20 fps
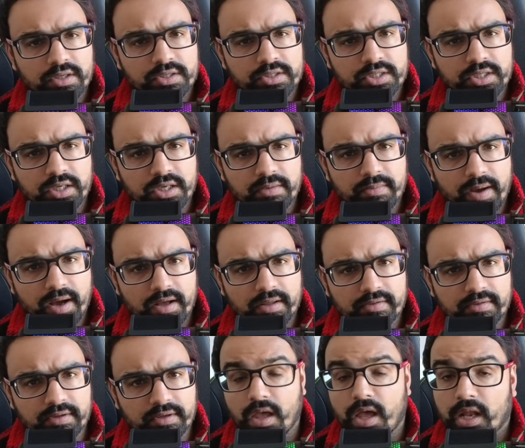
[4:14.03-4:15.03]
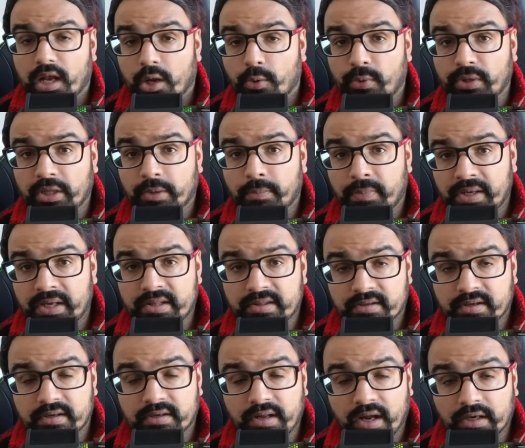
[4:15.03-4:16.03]
Cheeky bastard. Now, when the police
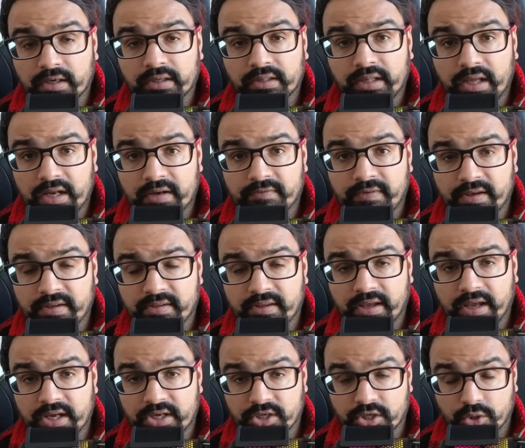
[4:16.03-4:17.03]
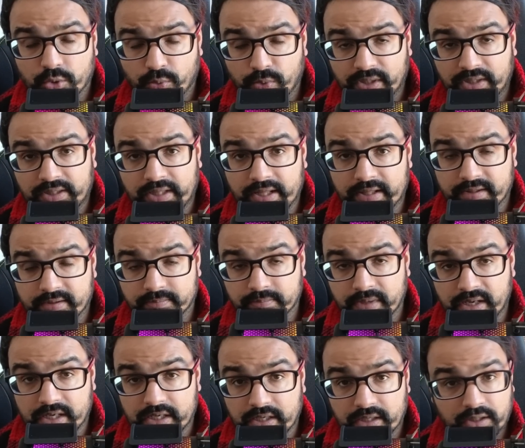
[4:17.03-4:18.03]
conducted their investigation with this
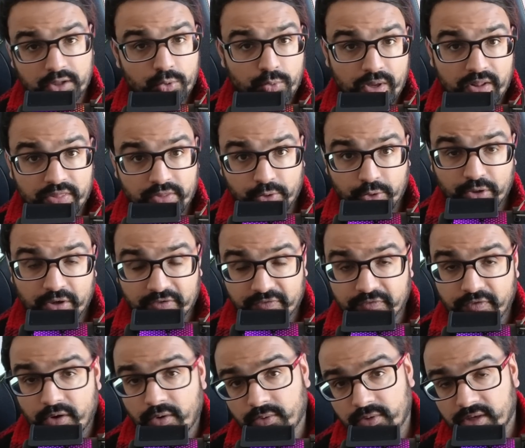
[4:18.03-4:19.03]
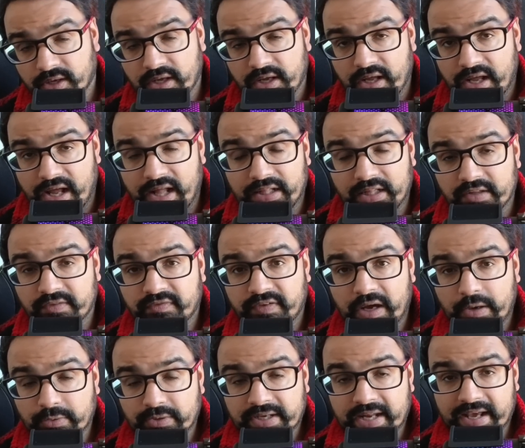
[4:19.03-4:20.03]
murder, they went through her phone and they
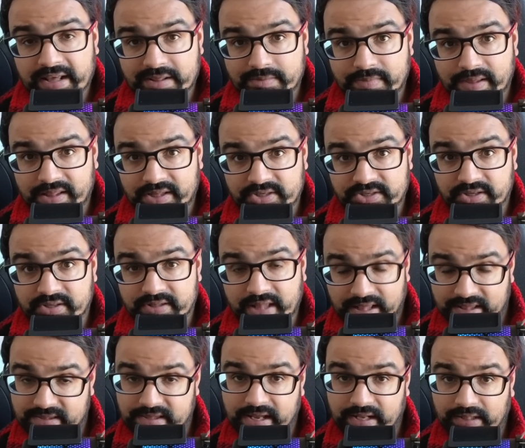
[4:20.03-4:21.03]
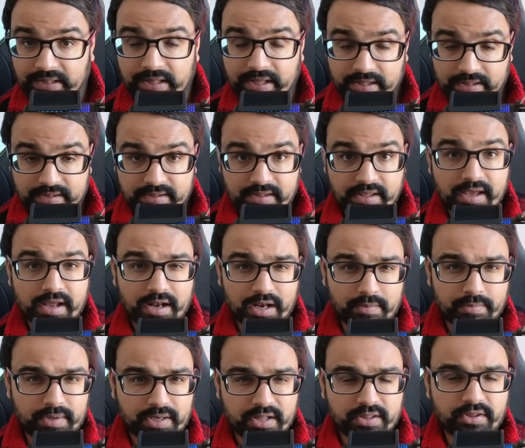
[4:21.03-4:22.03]
found text messages that said this. Let
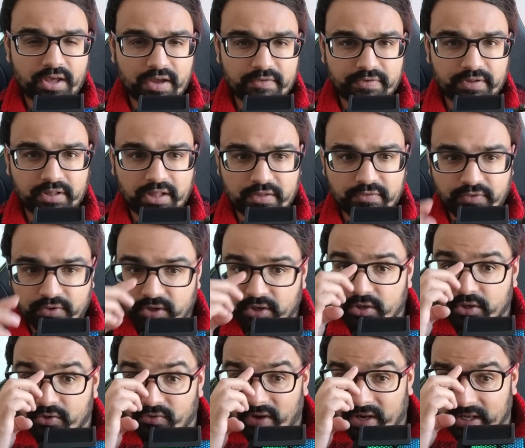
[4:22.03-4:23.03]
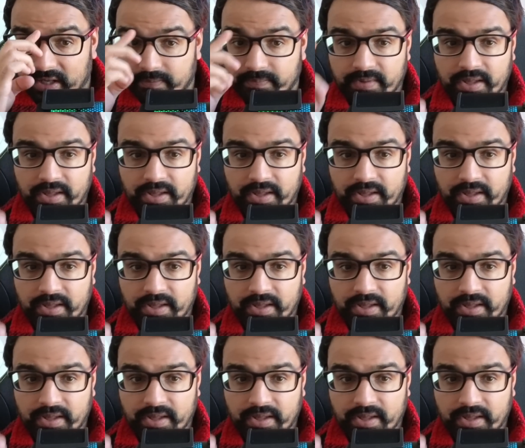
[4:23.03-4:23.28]
me decipher this for you. You ready?